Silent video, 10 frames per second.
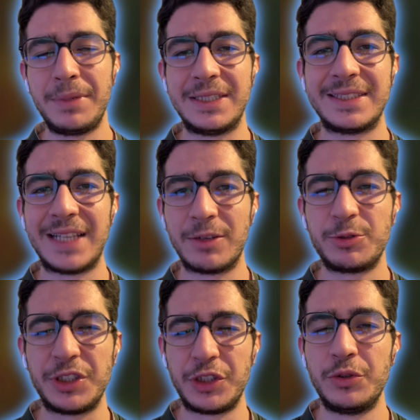is now
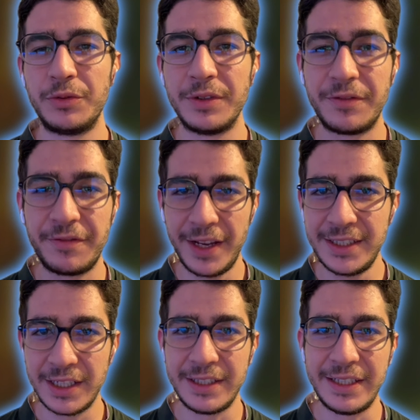secure with
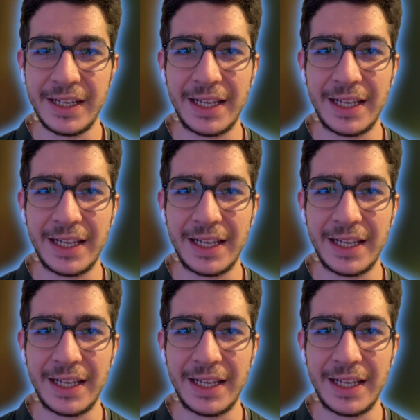Face ID